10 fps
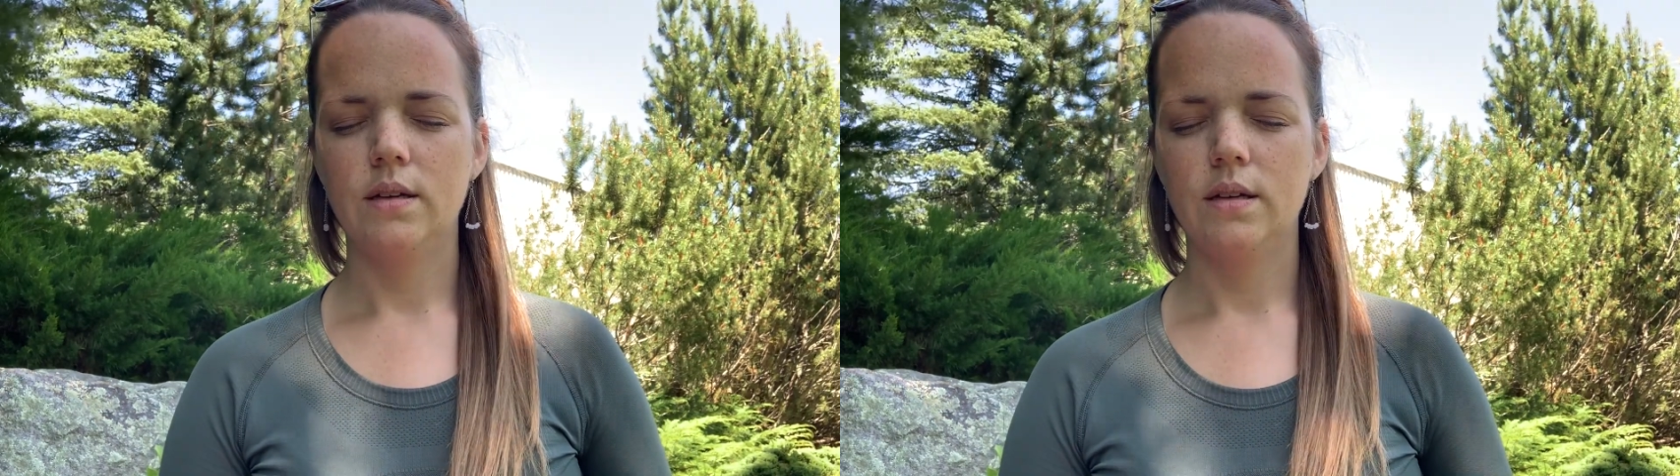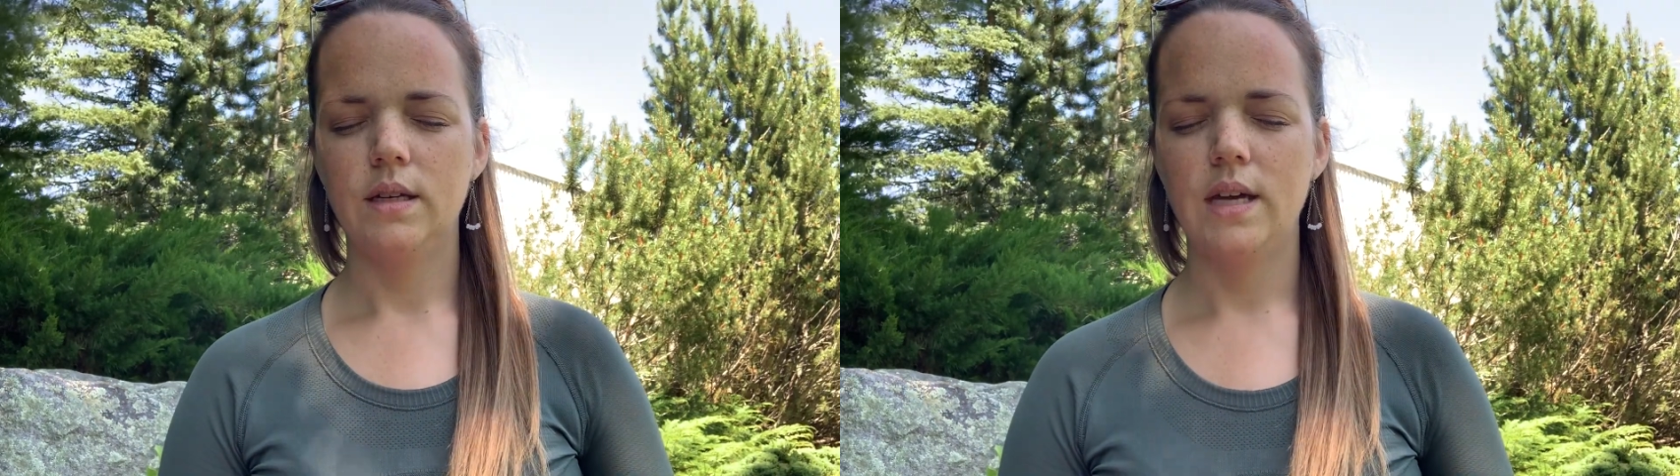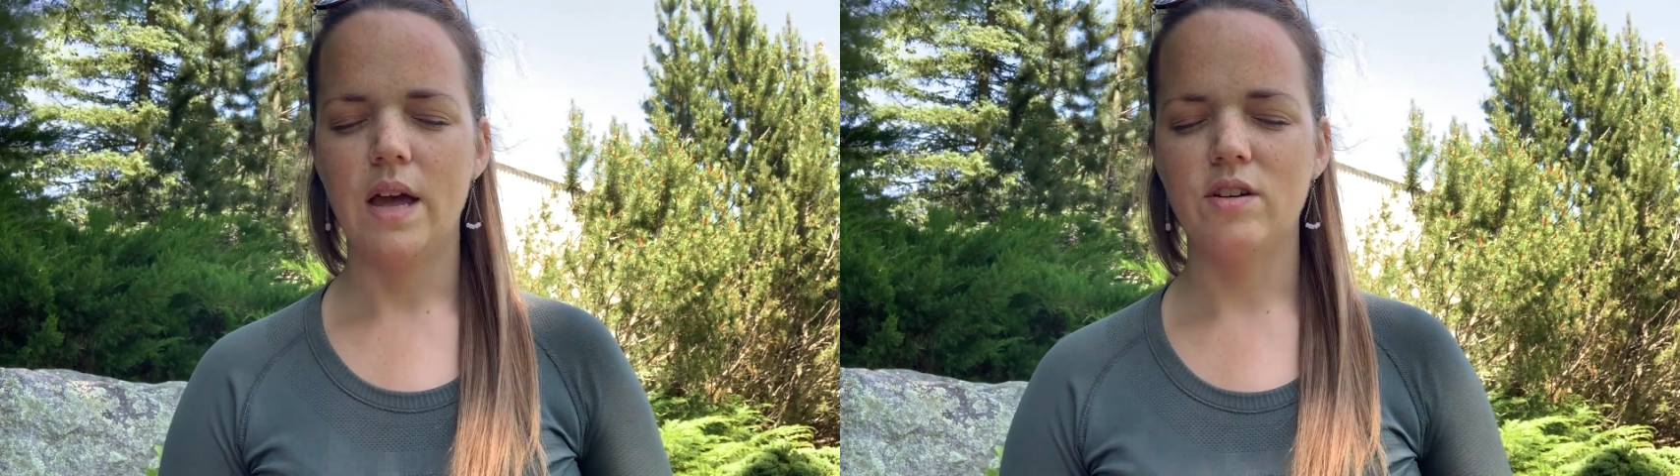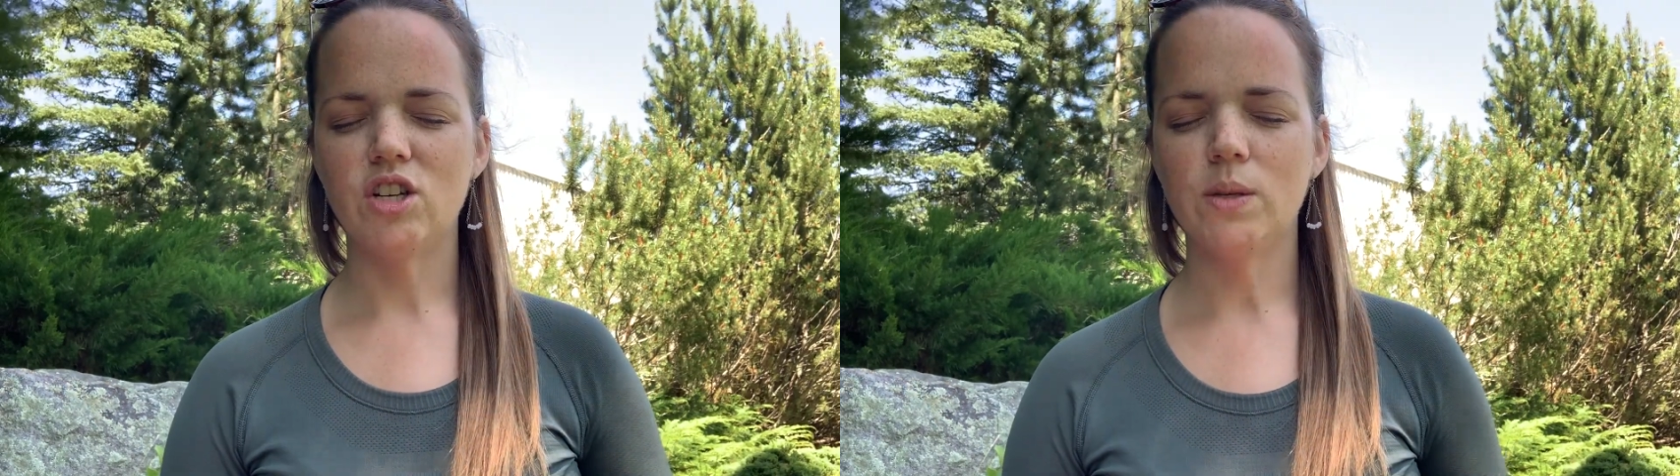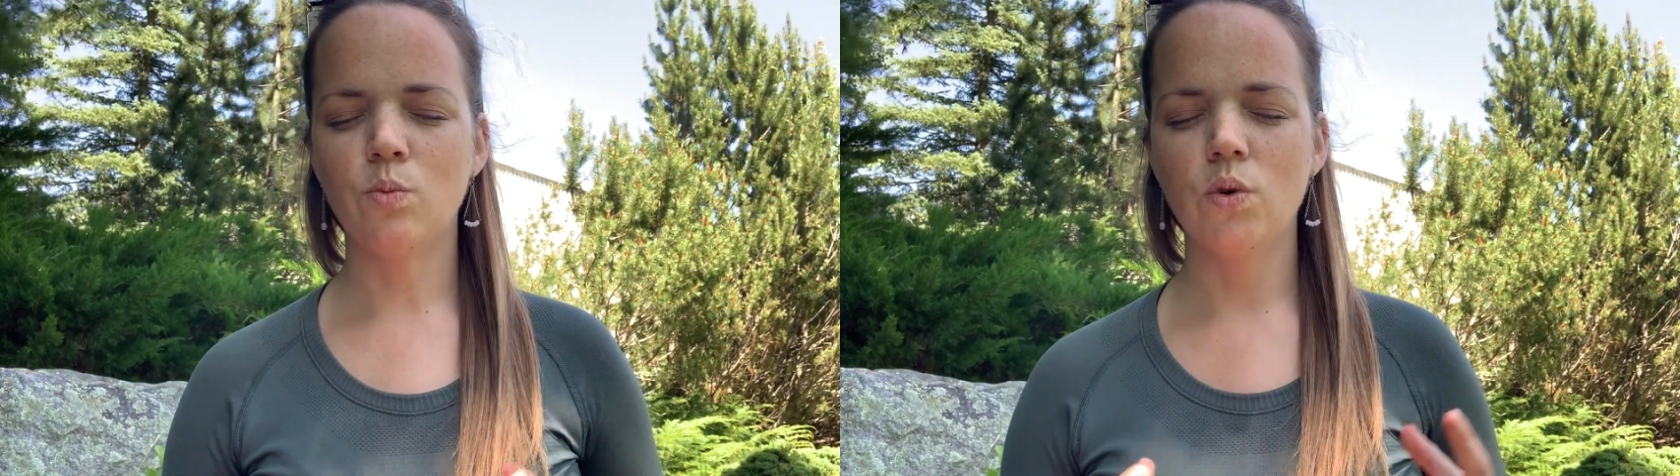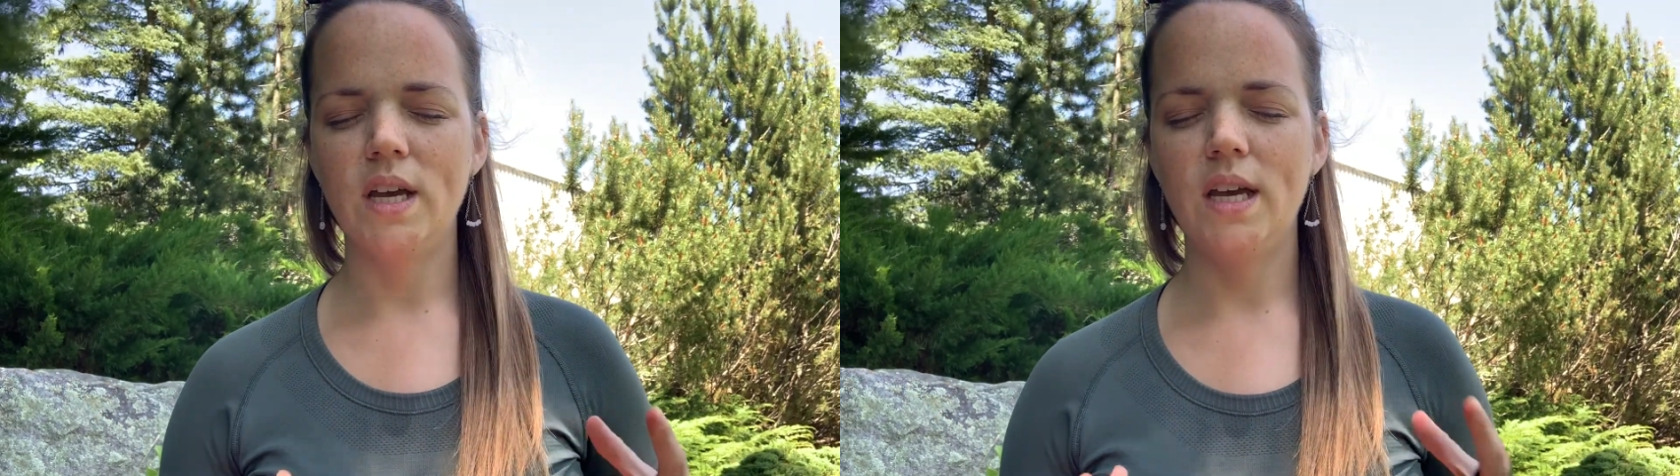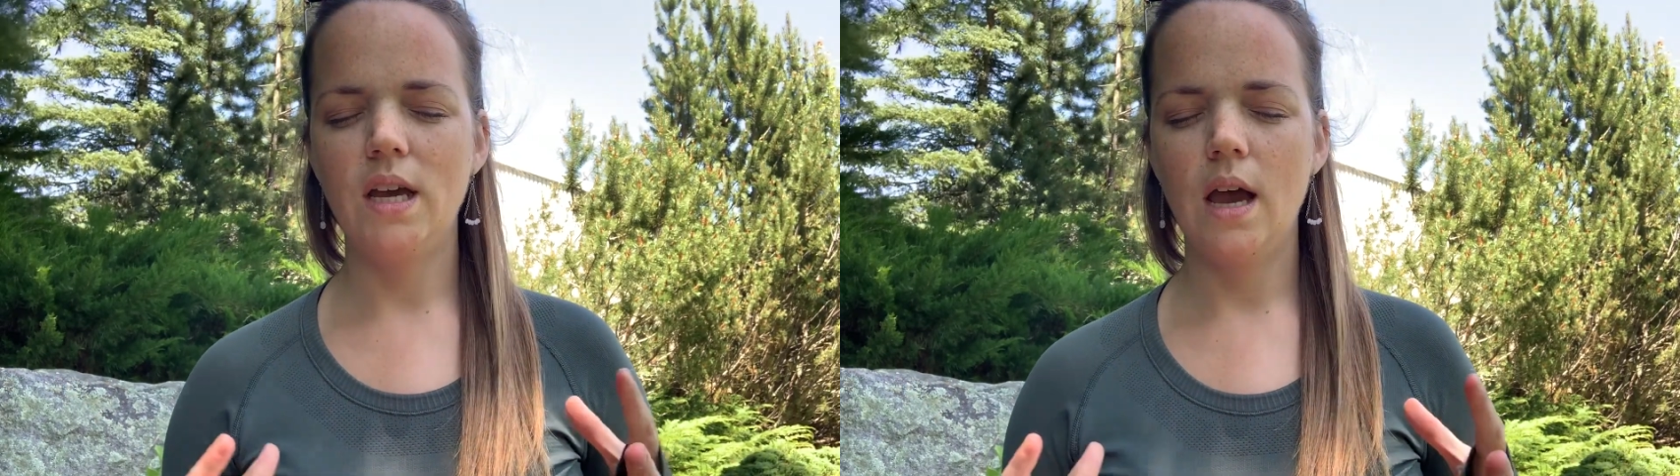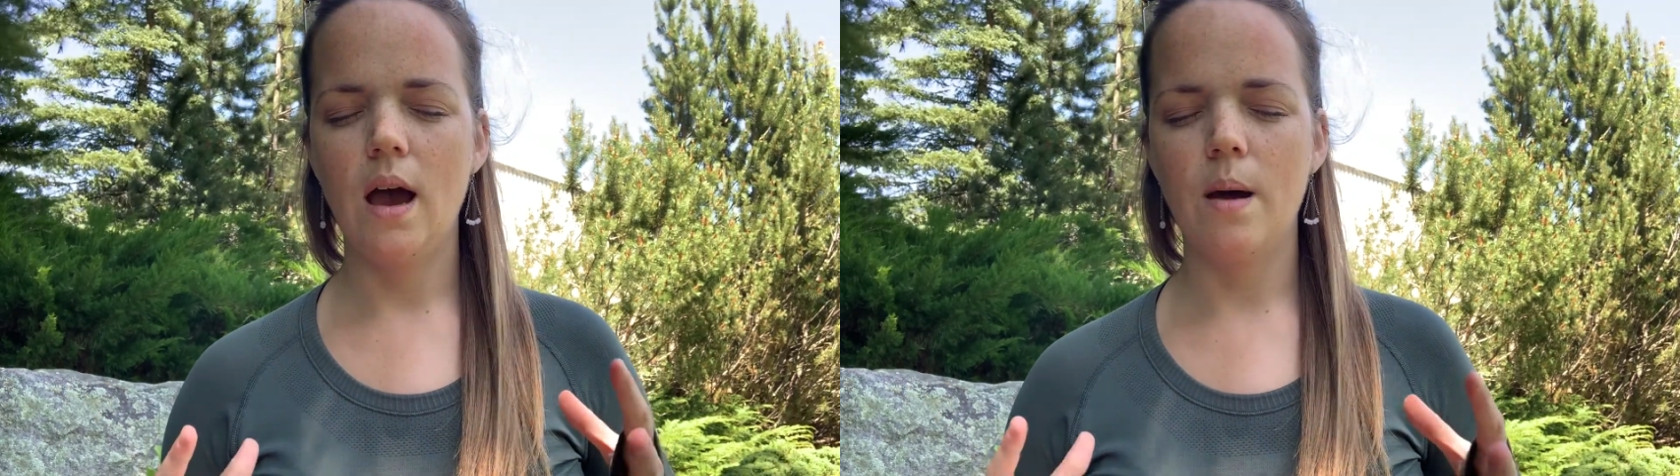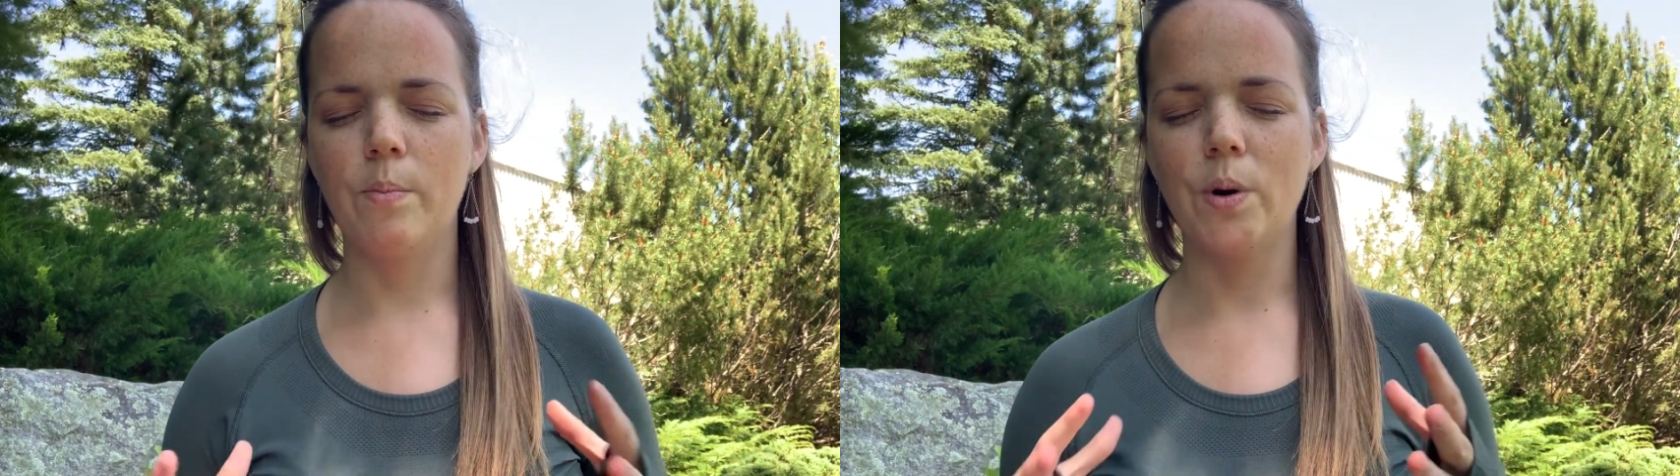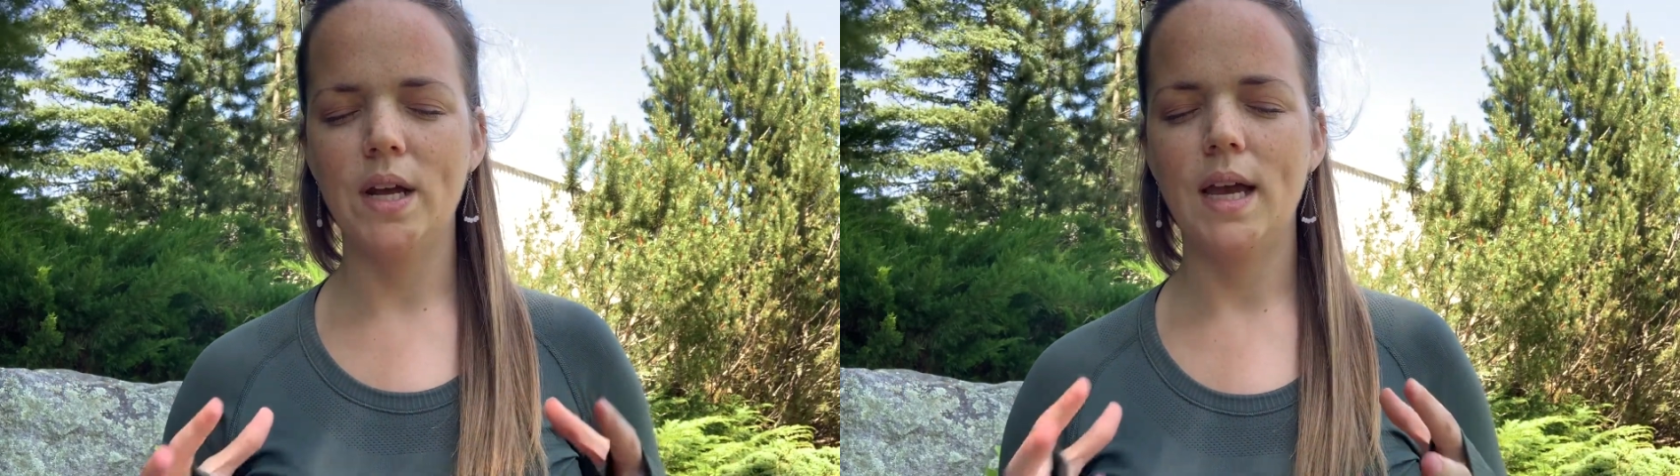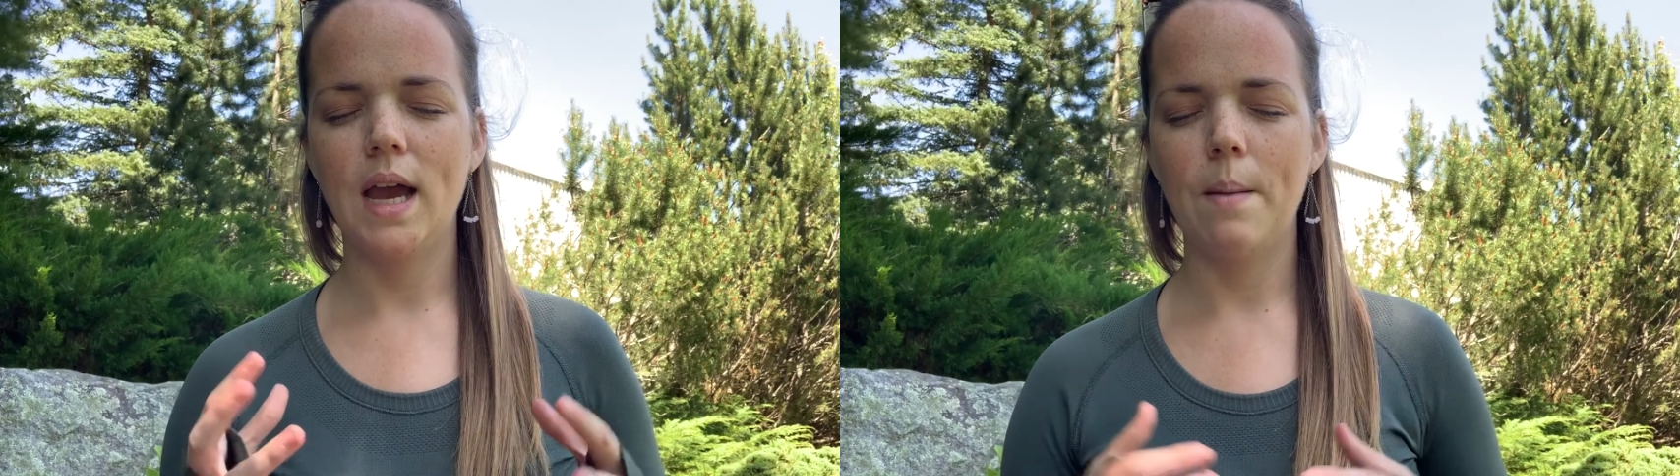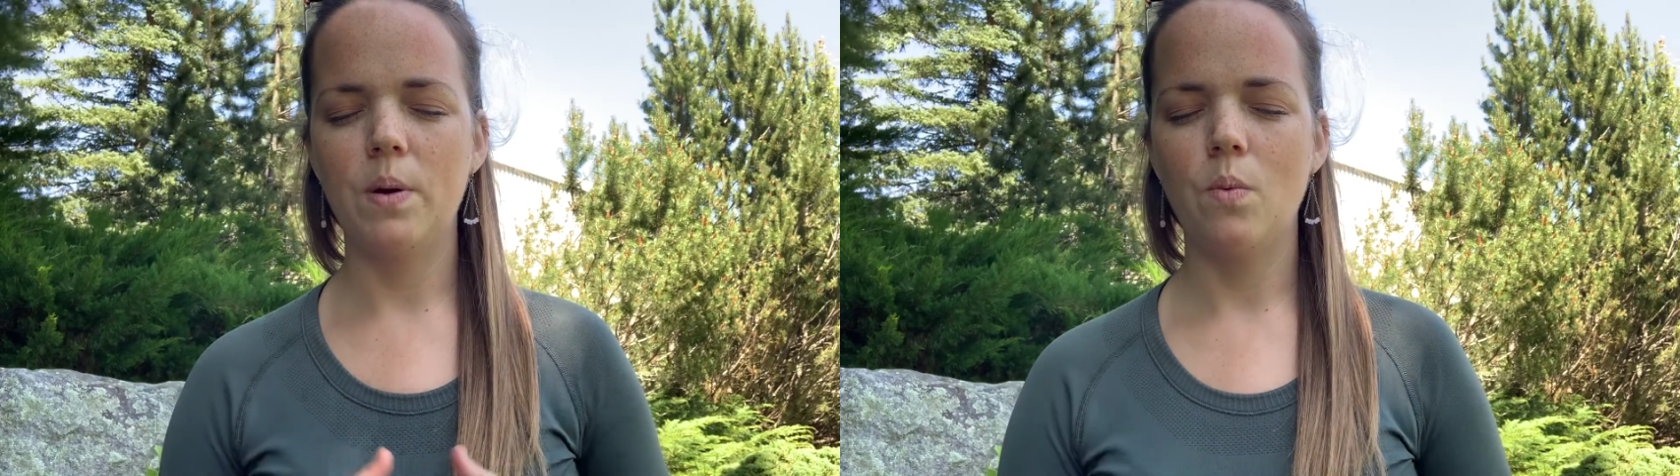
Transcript: Yeah, they're just bringing up and